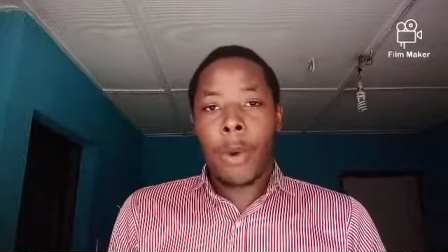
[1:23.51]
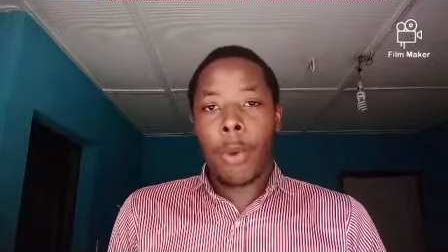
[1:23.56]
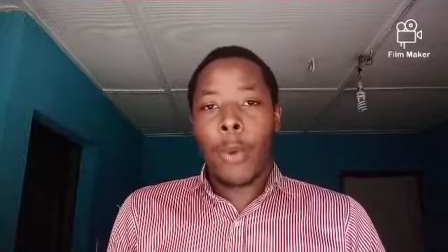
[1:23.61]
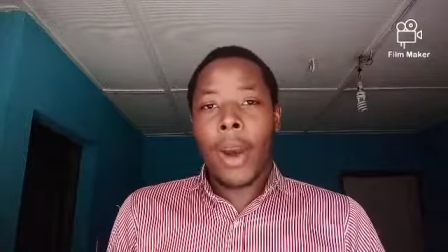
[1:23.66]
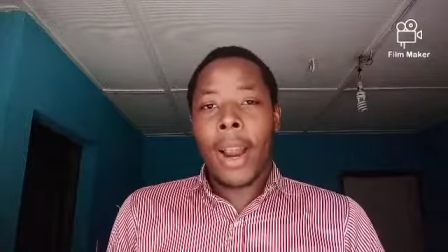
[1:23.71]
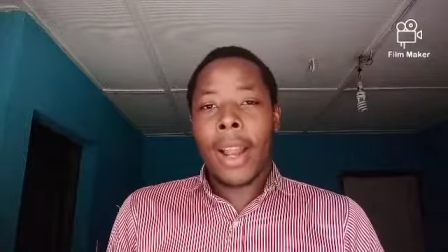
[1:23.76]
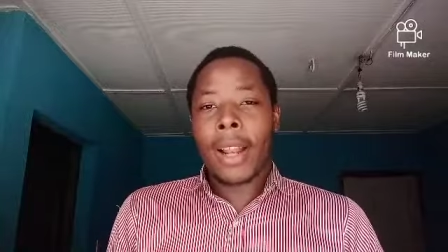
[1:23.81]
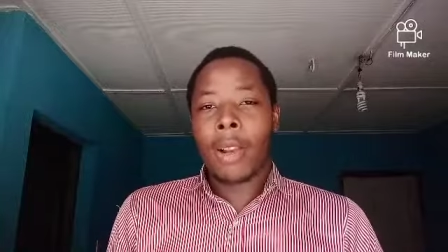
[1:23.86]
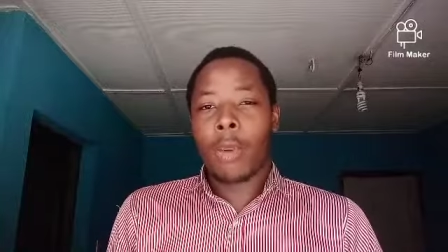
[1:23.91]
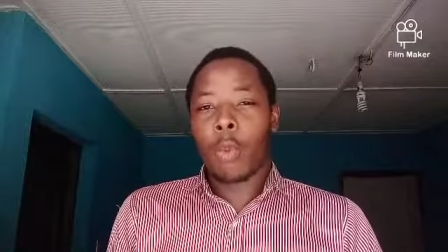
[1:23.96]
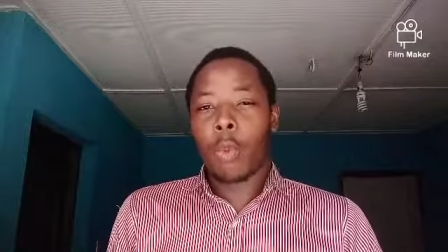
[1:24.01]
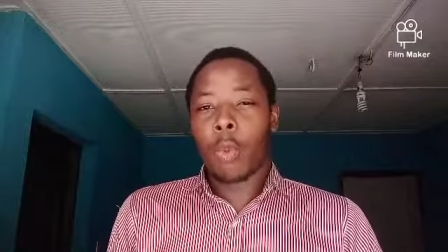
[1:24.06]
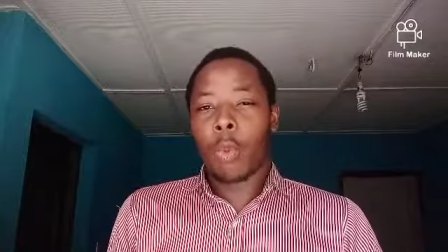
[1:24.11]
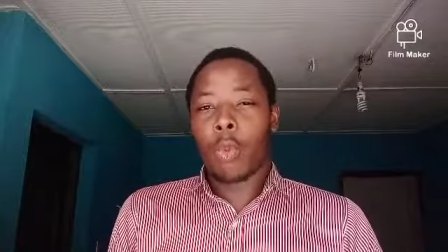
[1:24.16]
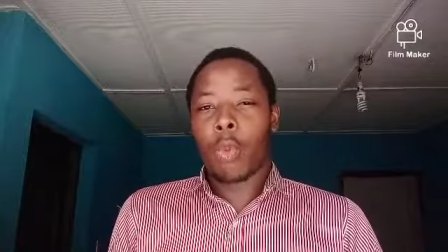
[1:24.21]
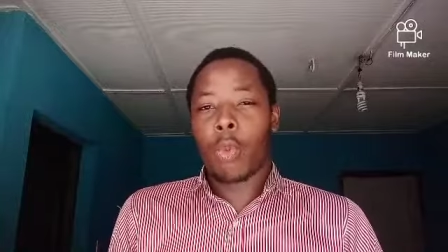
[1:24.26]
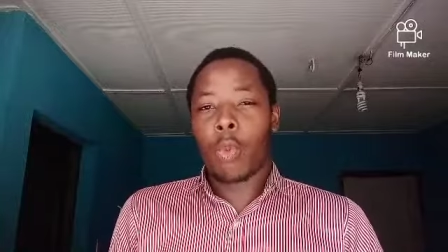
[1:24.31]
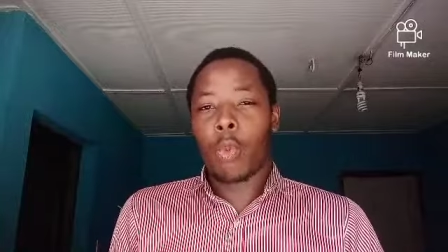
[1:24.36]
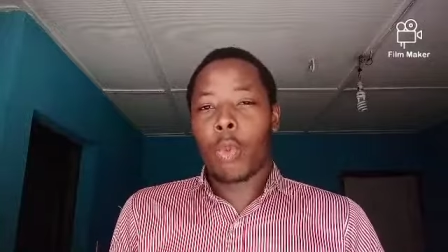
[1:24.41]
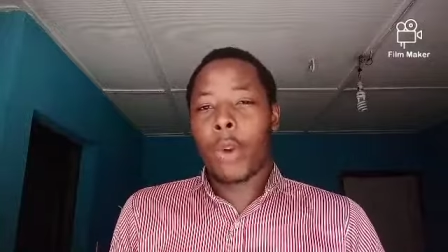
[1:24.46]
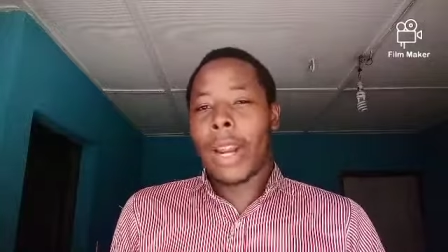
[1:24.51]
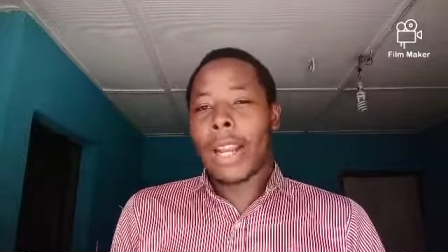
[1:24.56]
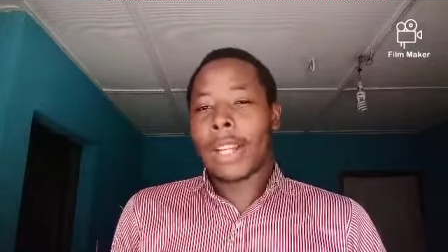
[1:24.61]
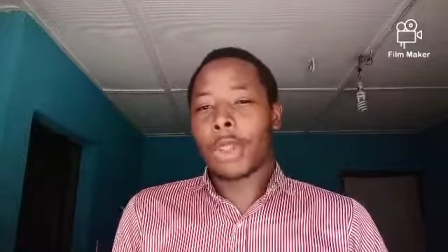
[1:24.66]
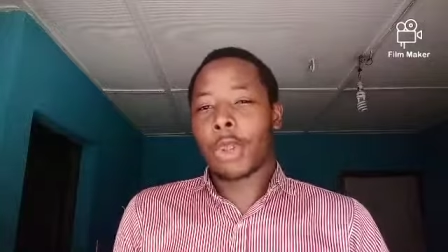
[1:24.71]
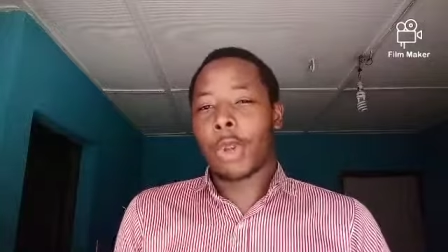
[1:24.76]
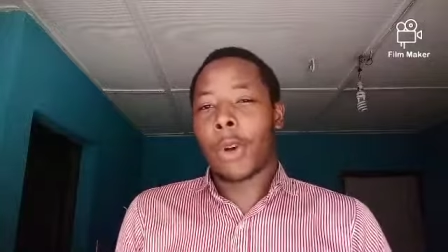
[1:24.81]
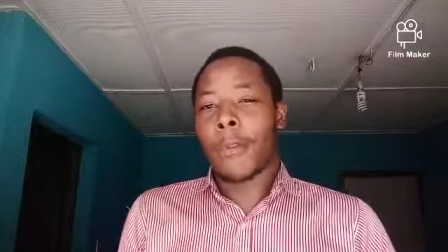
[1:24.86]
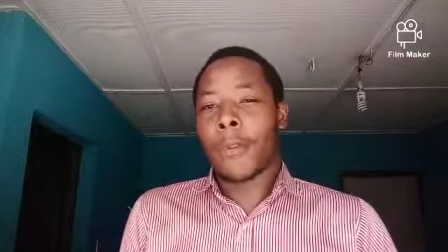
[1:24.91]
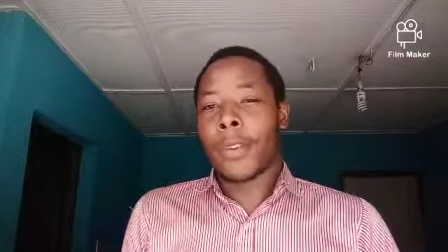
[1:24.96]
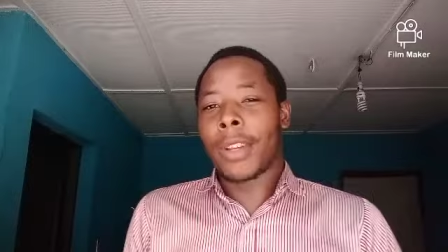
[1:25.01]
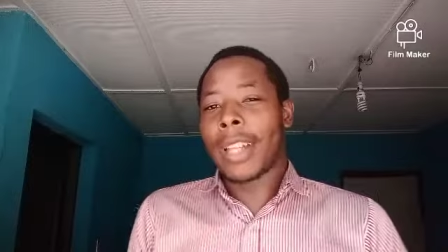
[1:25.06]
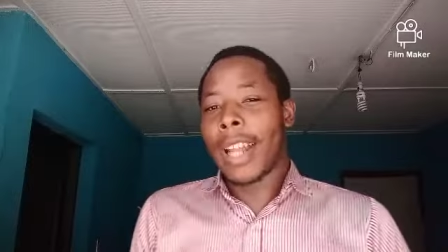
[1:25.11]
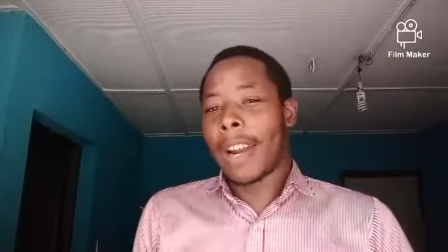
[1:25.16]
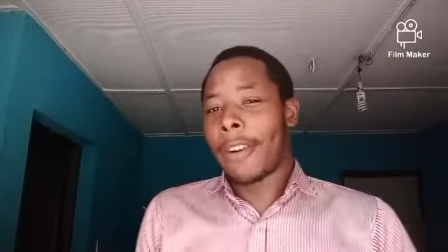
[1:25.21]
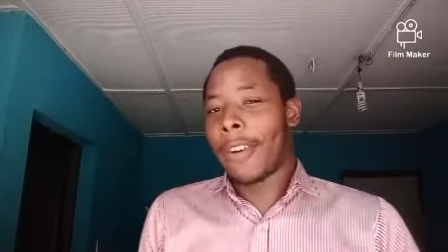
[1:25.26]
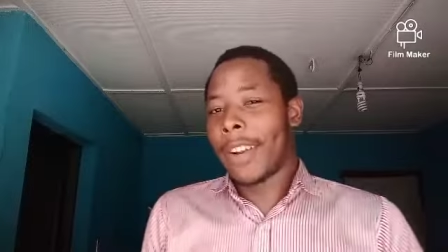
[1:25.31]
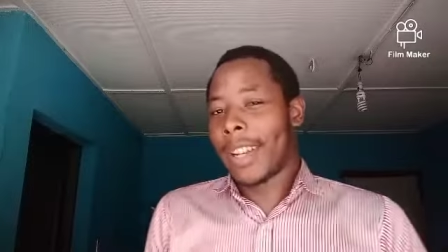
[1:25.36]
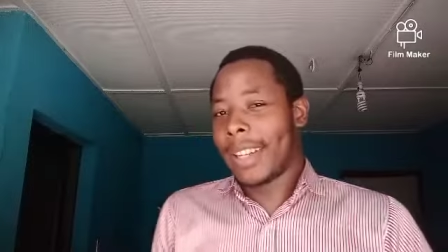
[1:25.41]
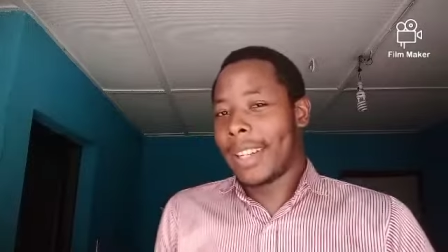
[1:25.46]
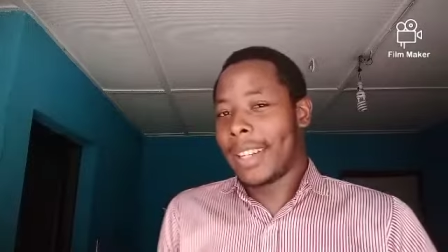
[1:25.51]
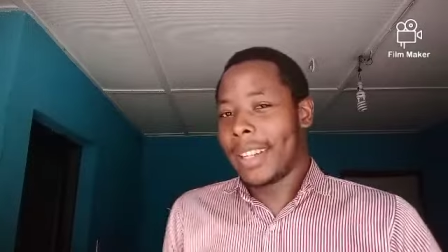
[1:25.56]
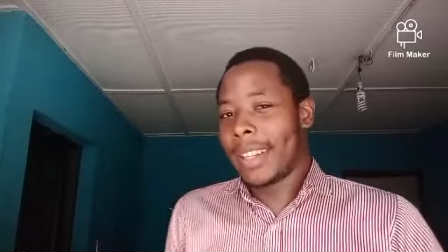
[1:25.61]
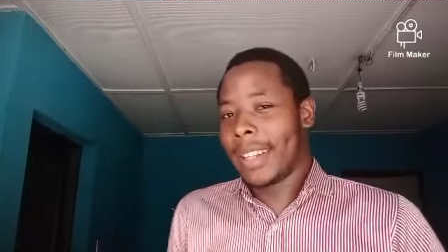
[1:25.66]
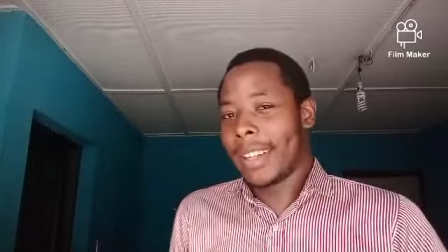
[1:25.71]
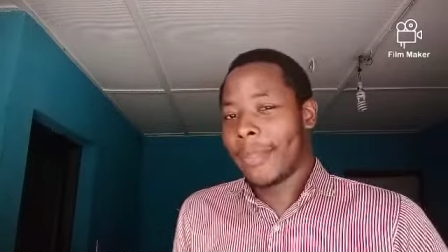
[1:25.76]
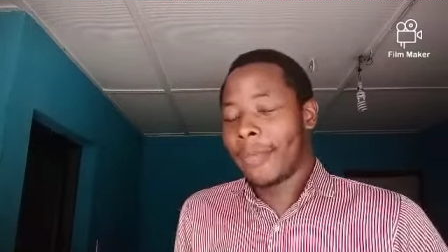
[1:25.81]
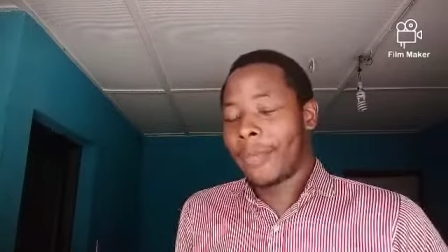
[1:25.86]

While when I show off indirectly,